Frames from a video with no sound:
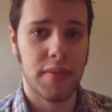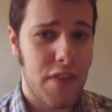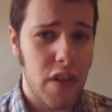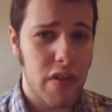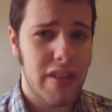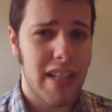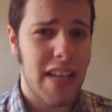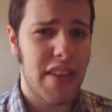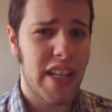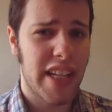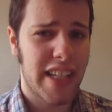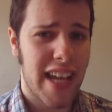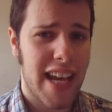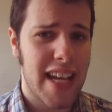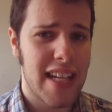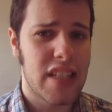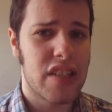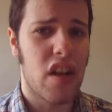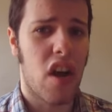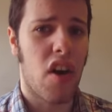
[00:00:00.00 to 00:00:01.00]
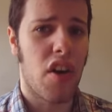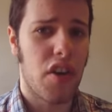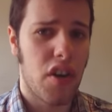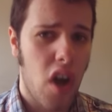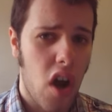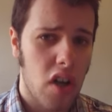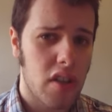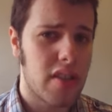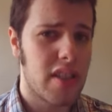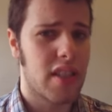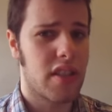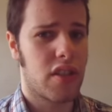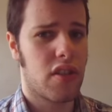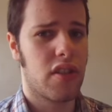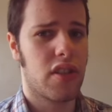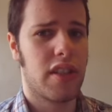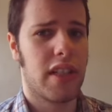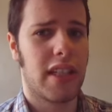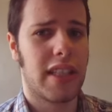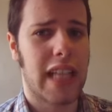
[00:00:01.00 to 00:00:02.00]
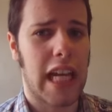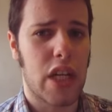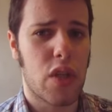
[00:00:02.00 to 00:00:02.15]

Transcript: And if you say that gays are not disgusting